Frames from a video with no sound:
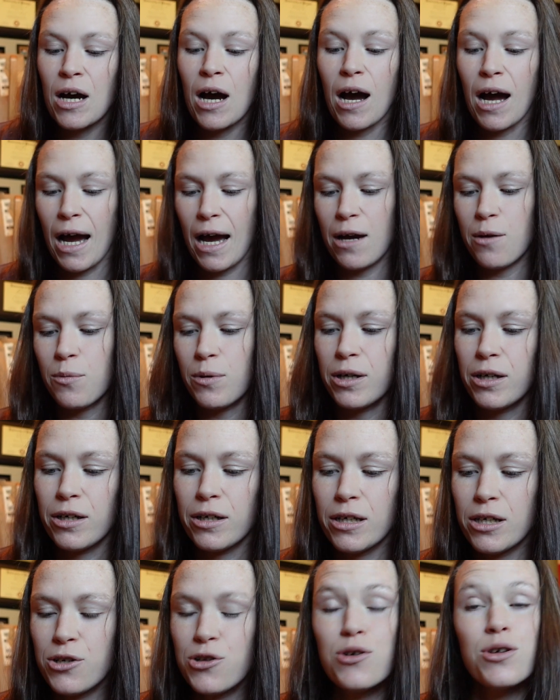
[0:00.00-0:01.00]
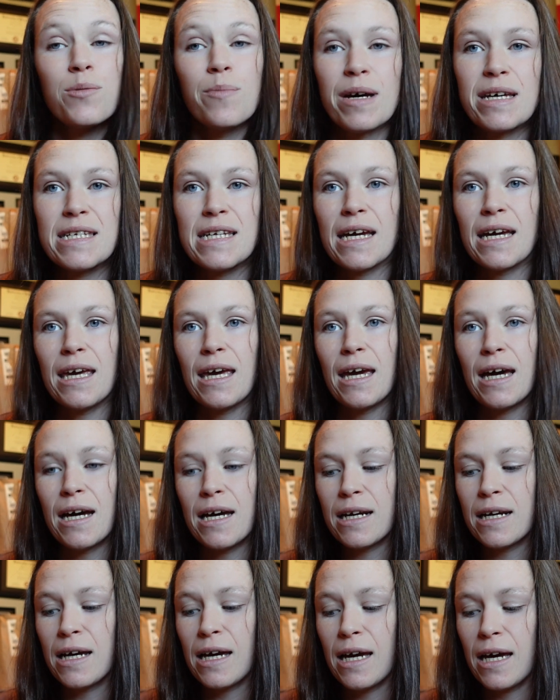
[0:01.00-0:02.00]
I will do the best I
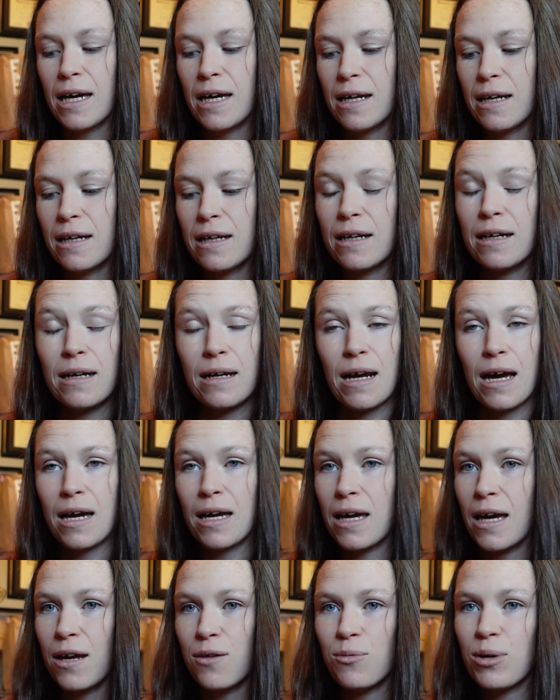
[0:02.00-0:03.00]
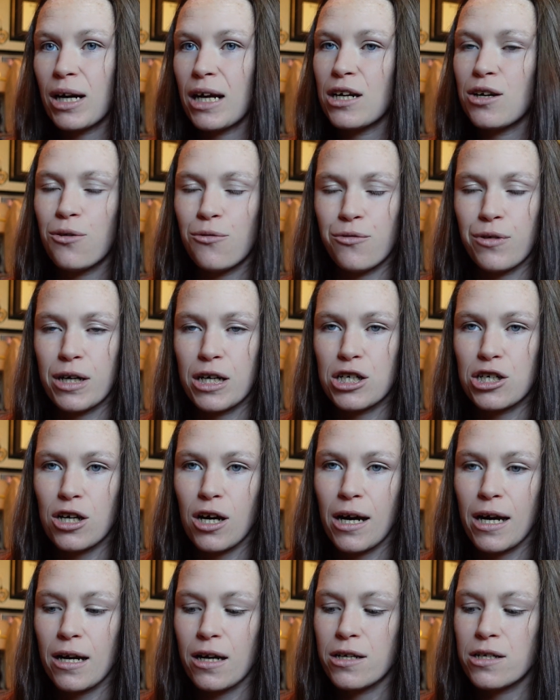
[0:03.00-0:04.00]
can, and again, what I don't finish I'll
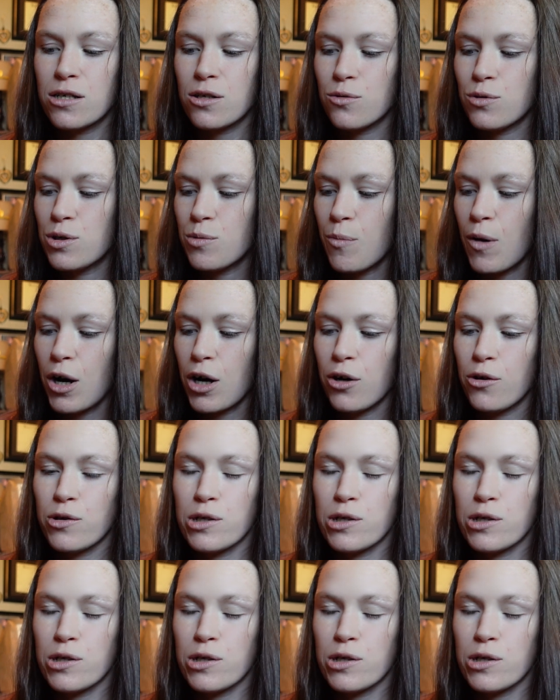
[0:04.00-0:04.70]
add on to tomorrow.